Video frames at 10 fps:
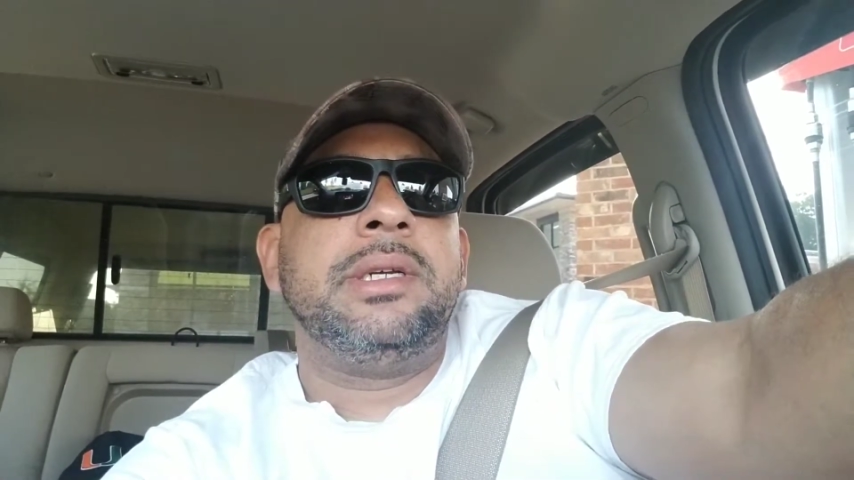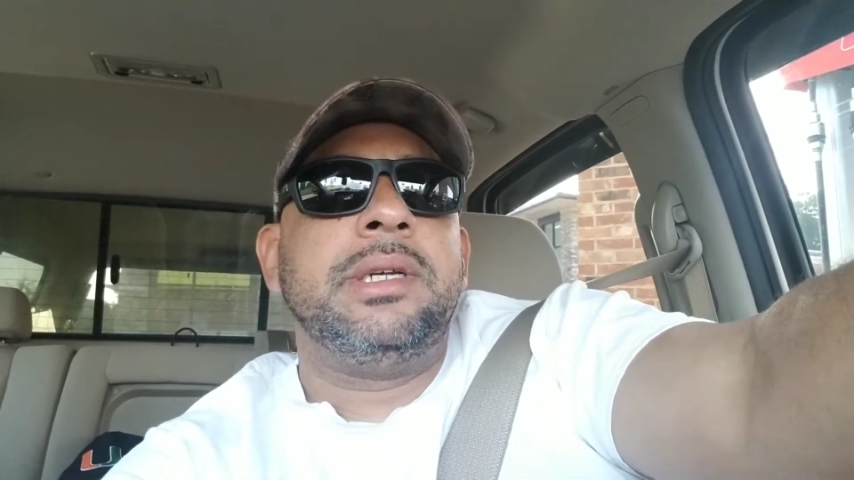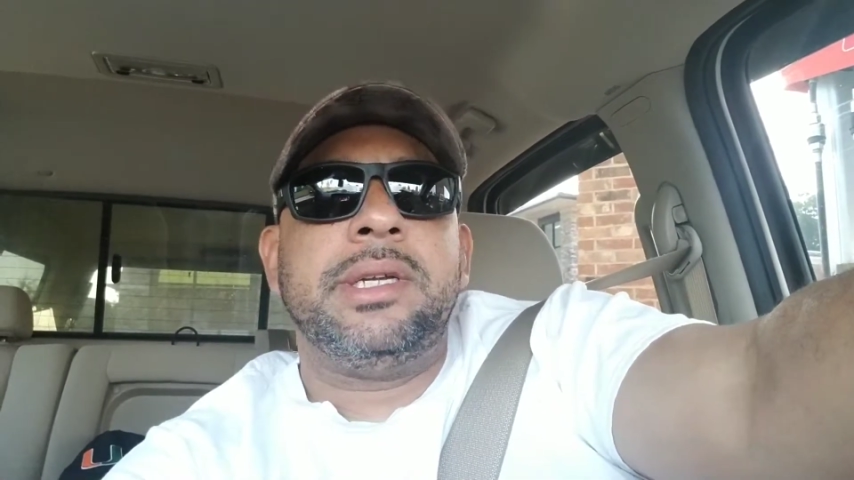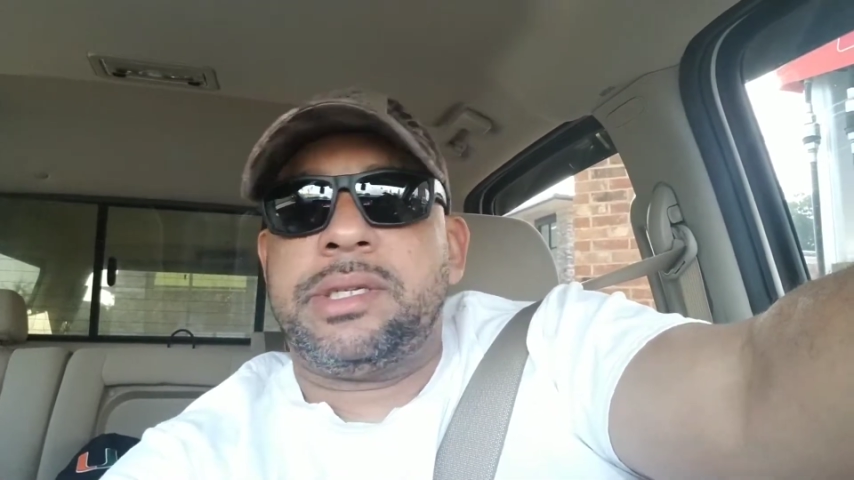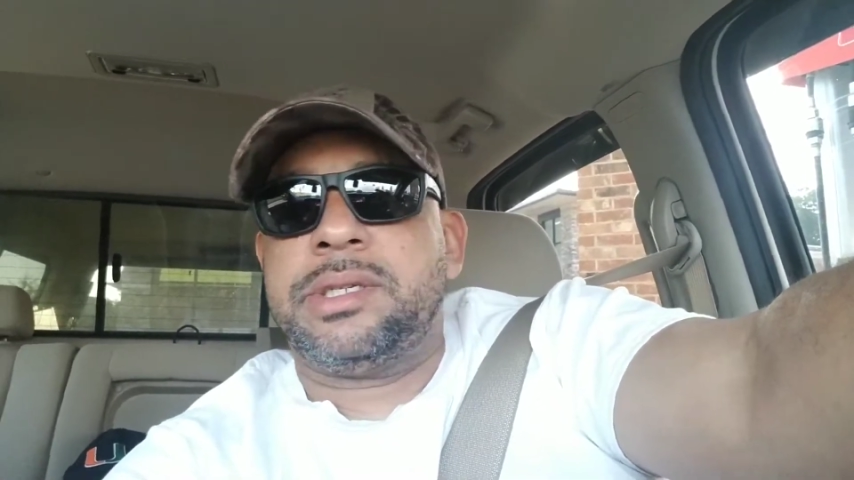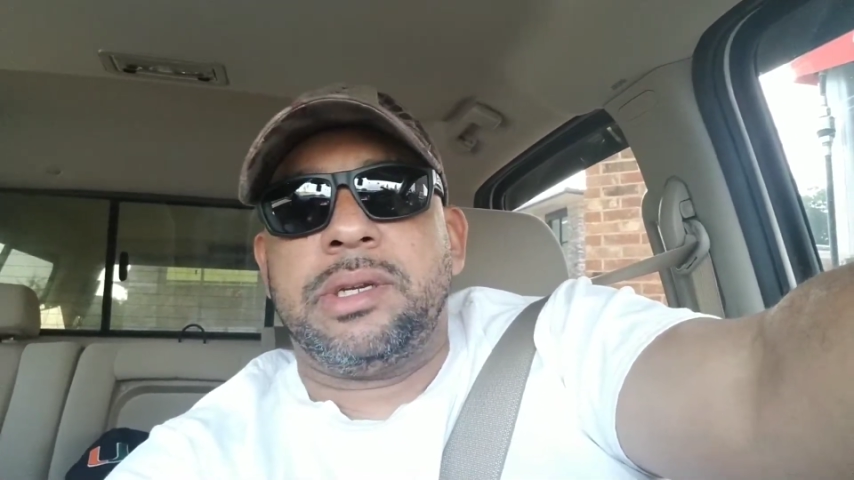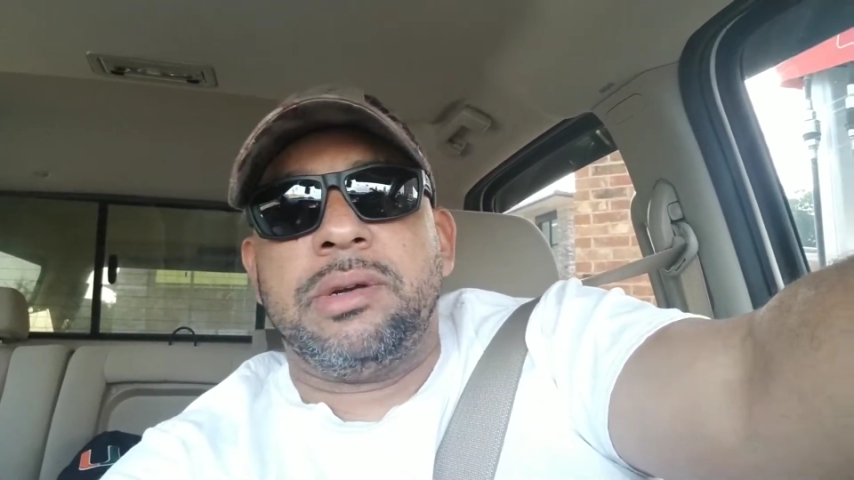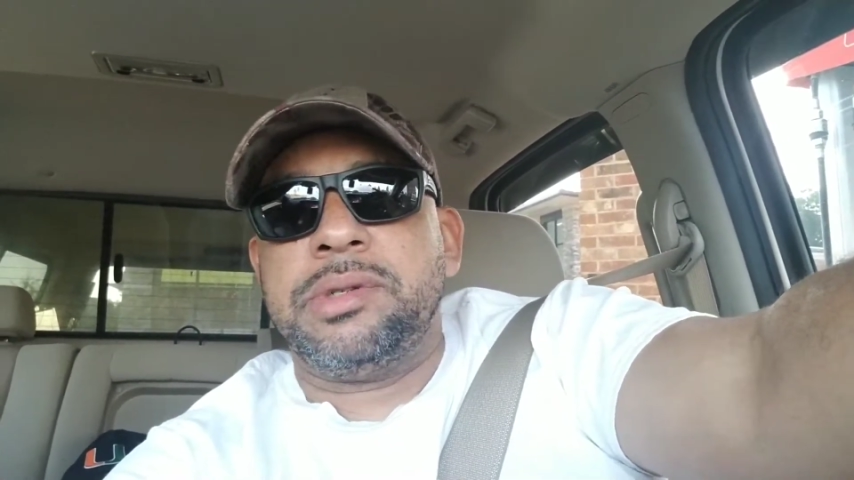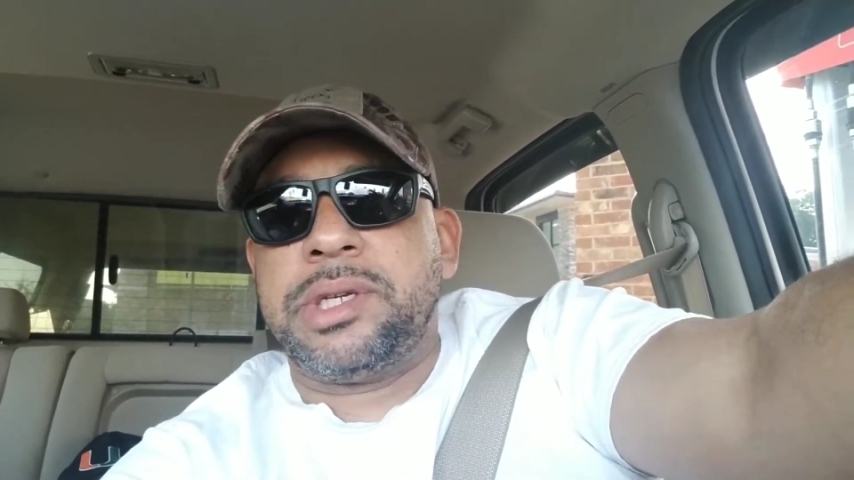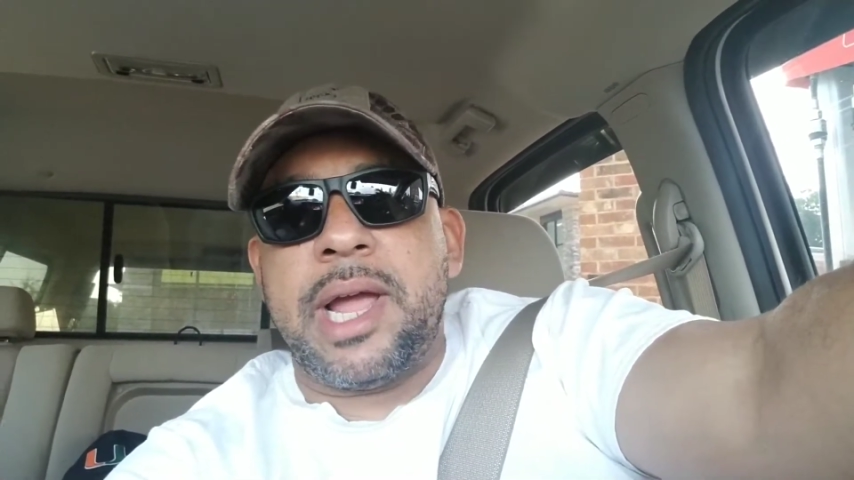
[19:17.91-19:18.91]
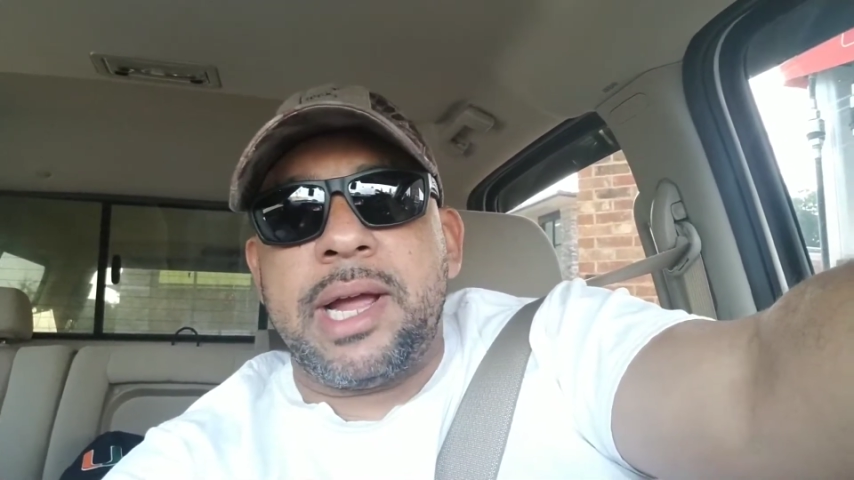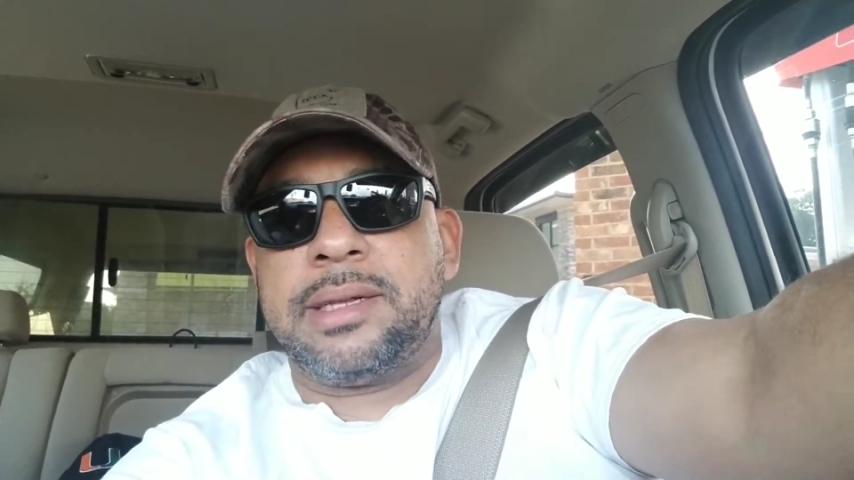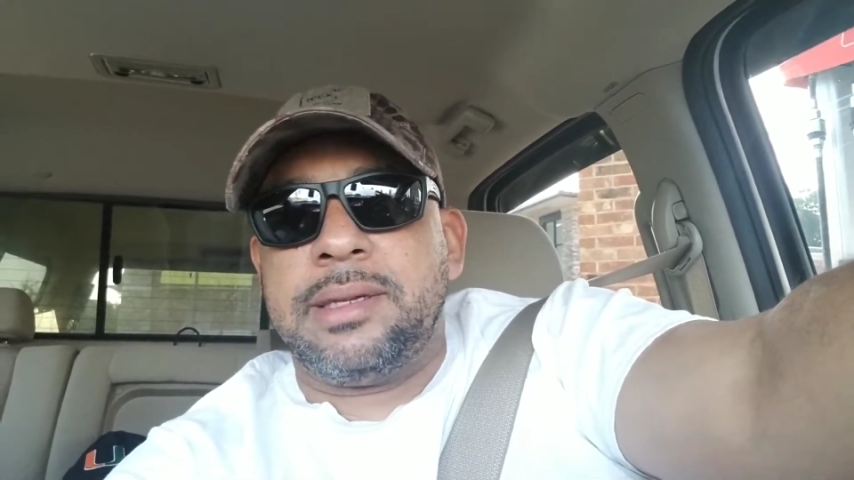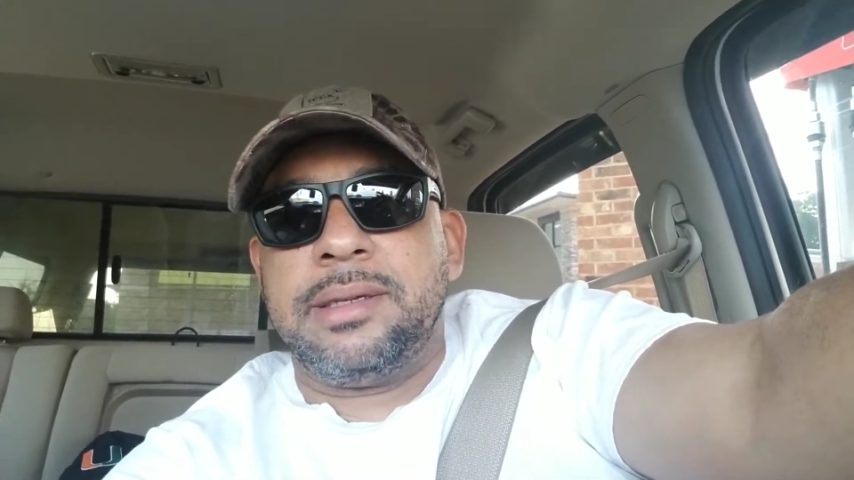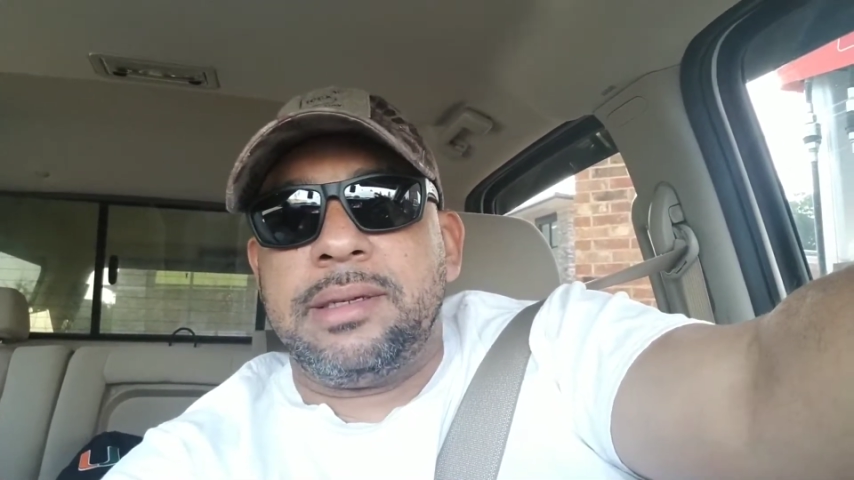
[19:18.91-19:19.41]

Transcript: is so jacked.